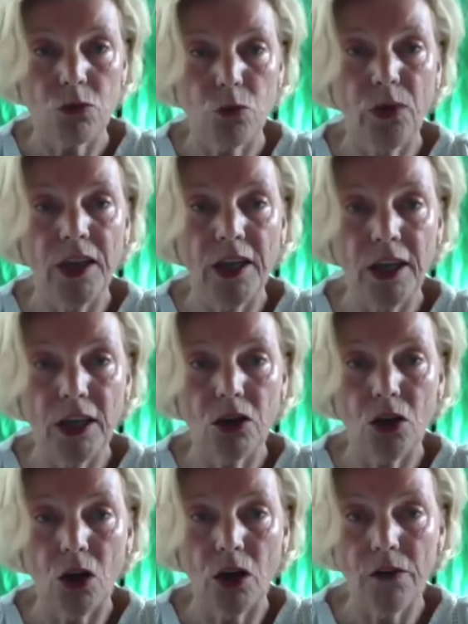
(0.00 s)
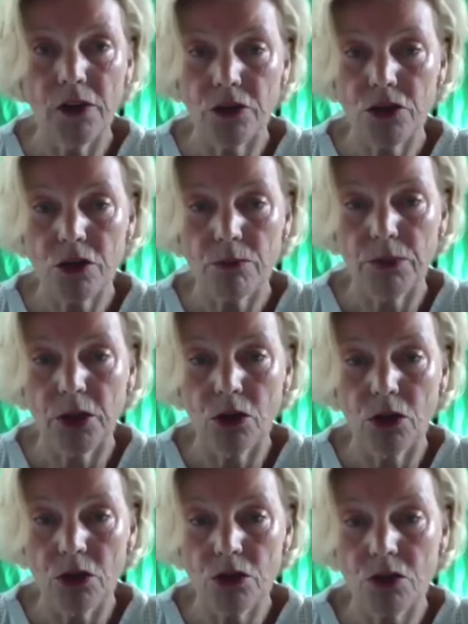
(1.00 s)
We need others
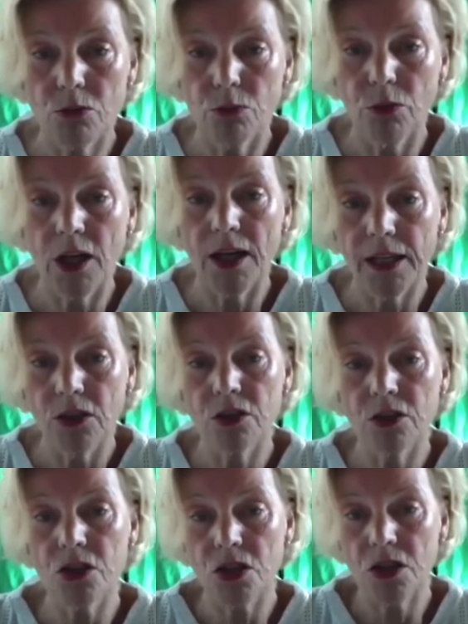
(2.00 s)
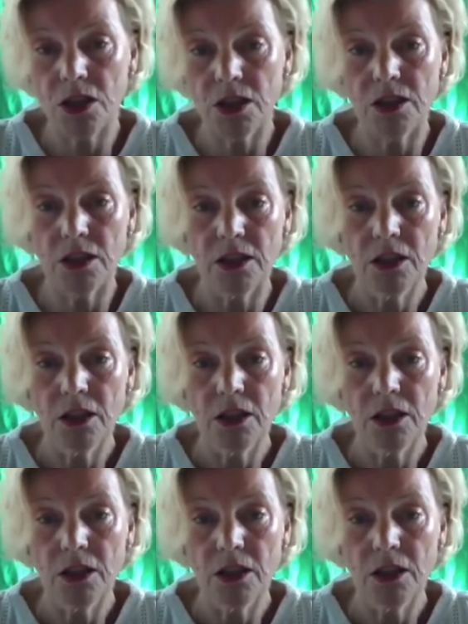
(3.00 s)
because we cannot see